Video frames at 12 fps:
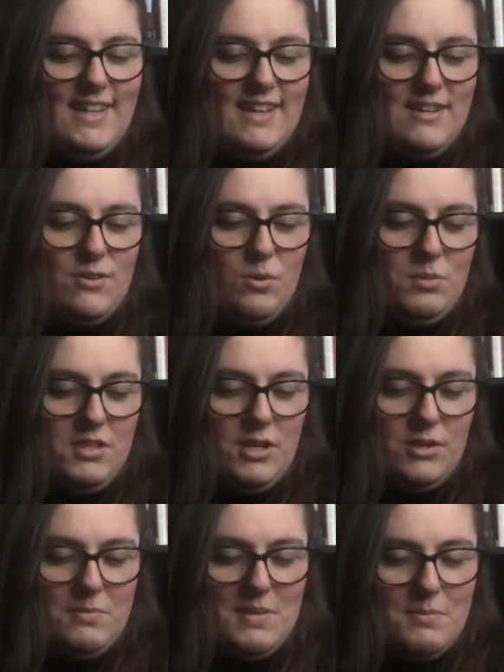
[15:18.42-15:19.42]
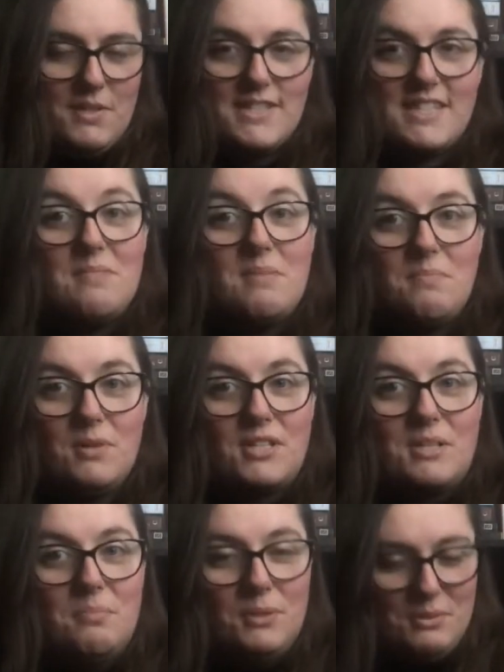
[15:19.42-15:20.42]
Normally the only people that send me
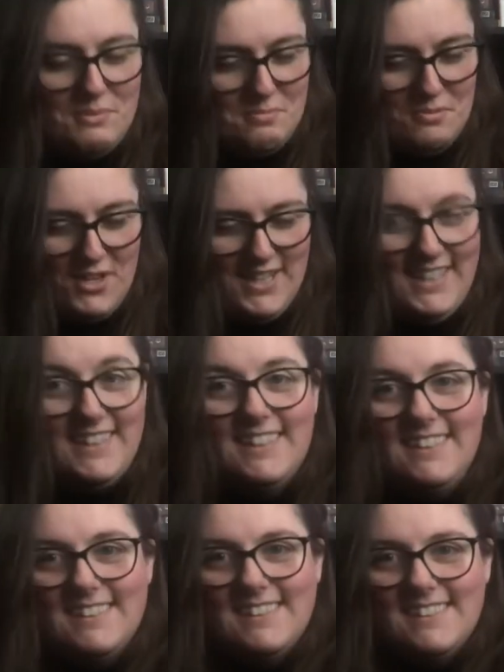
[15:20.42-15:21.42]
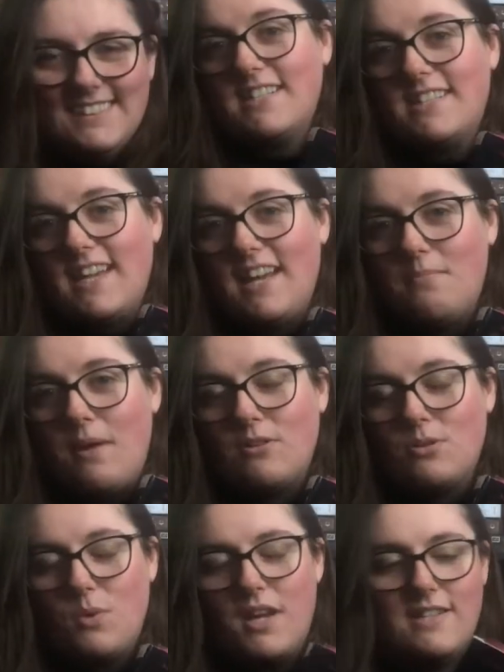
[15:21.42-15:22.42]
books are Bloomsbury. It's again about
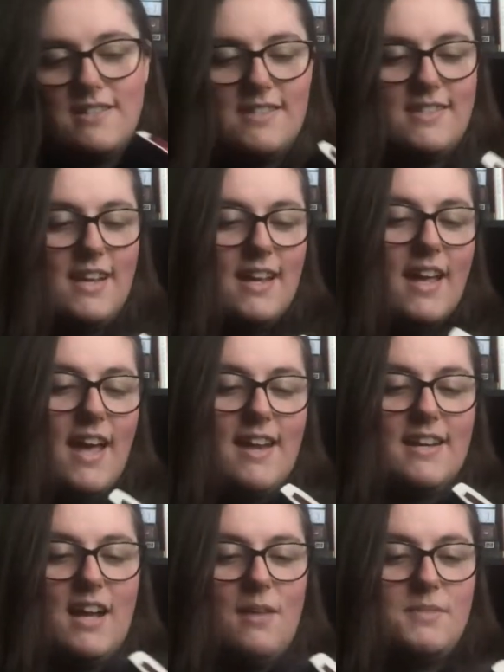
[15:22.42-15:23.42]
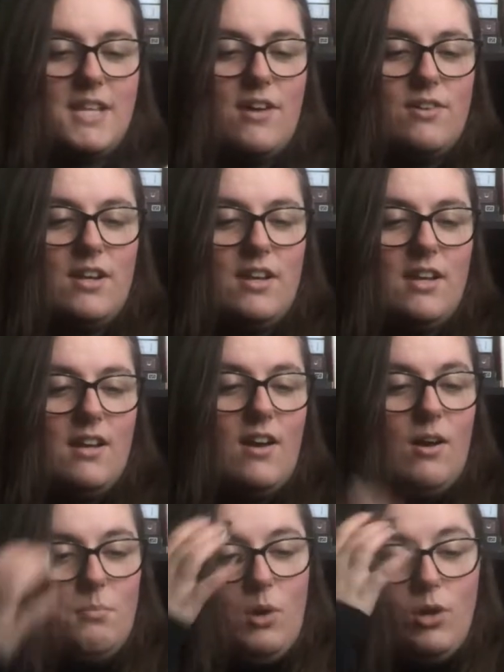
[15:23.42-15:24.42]
twins, and it comes out
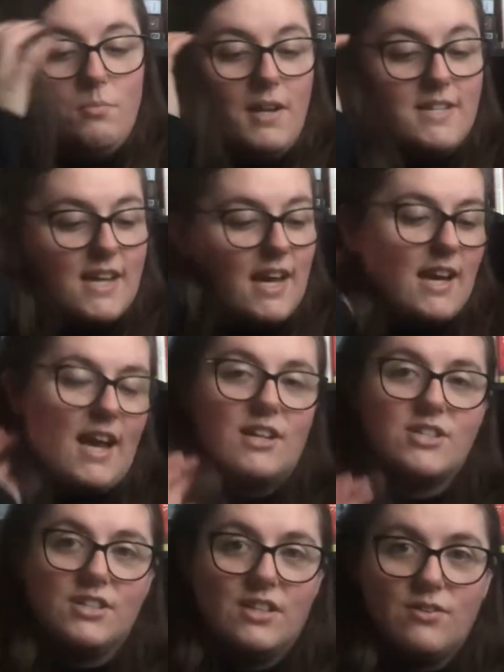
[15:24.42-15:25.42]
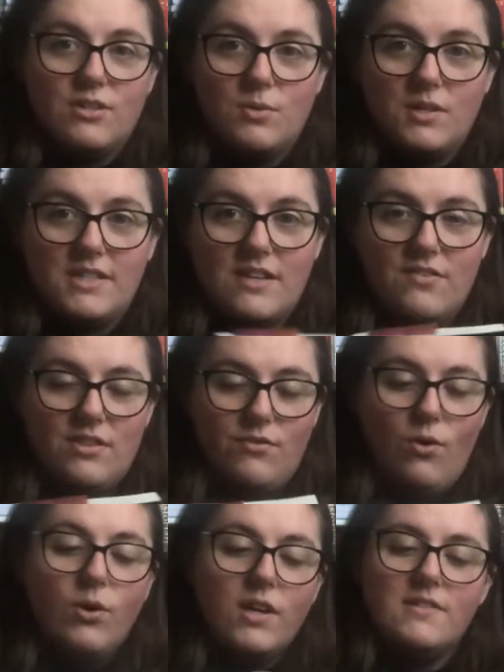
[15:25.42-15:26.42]
on Monday, actually, on the 27th of
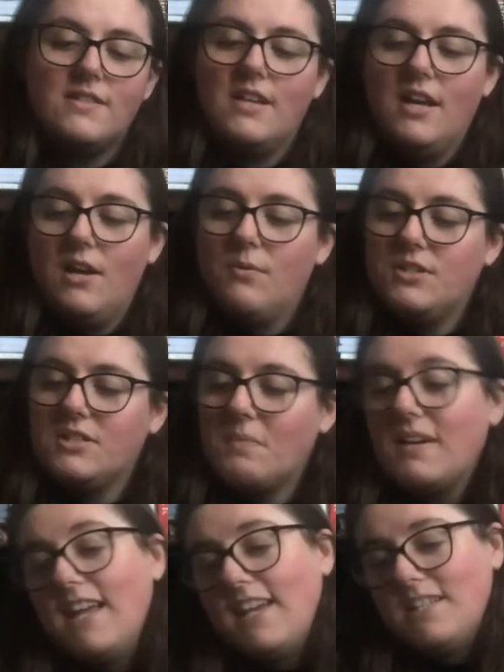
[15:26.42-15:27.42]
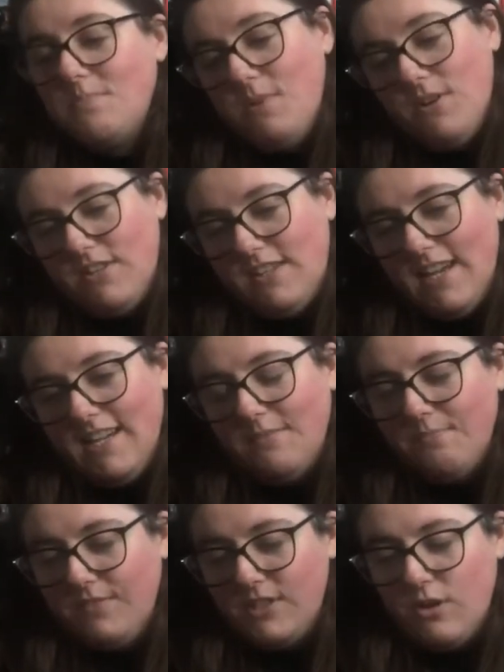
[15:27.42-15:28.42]
August, which is my Nana's birthday.
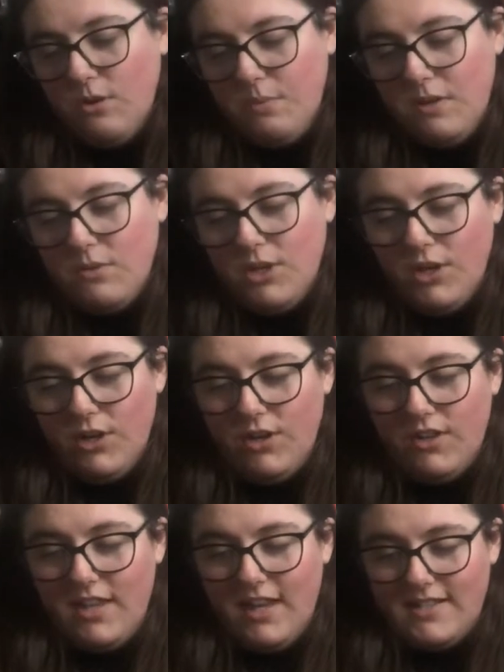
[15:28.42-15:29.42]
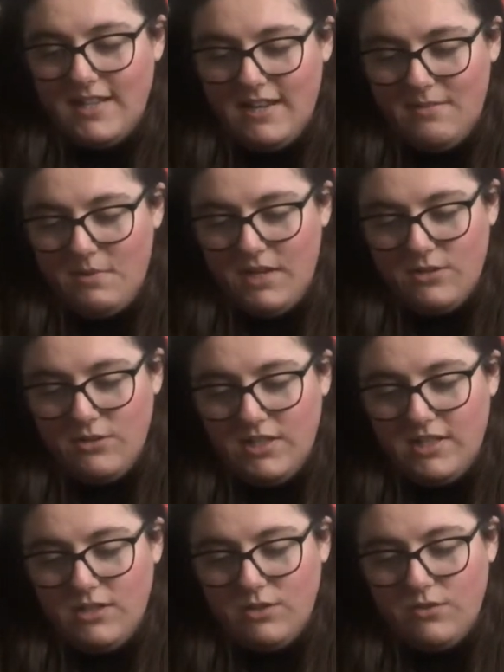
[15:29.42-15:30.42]
So I'll be with her that day, but I do
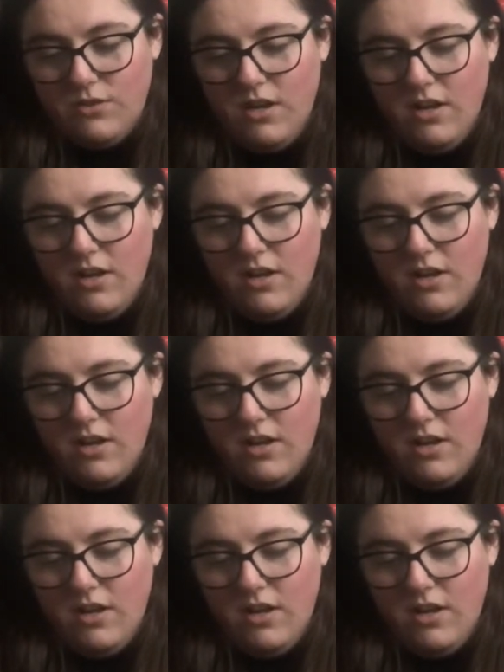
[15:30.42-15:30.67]
need to